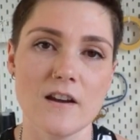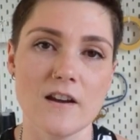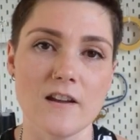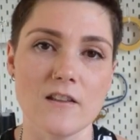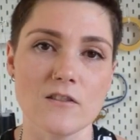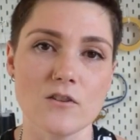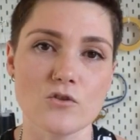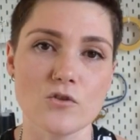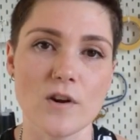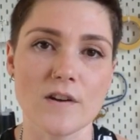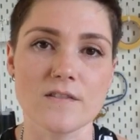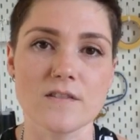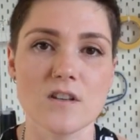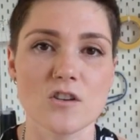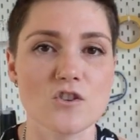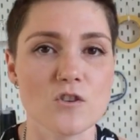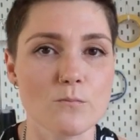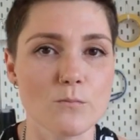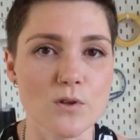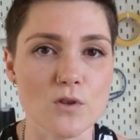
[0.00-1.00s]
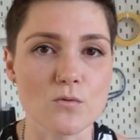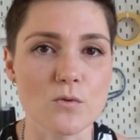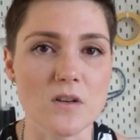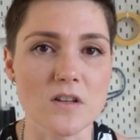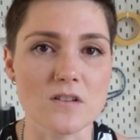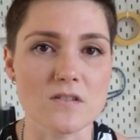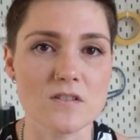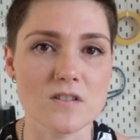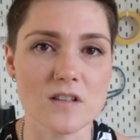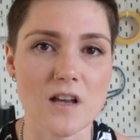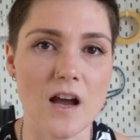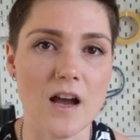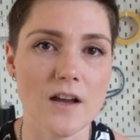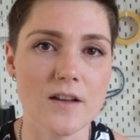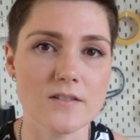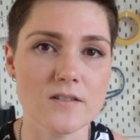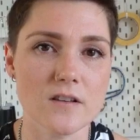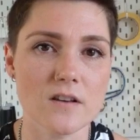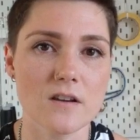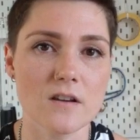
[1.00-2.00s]
in the transition between
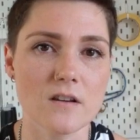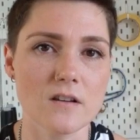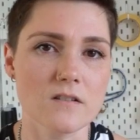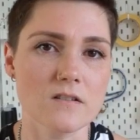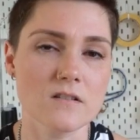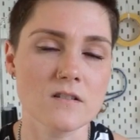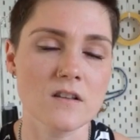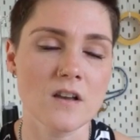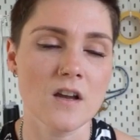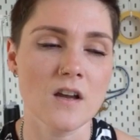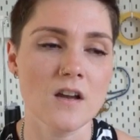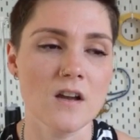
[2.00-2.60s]
sizes.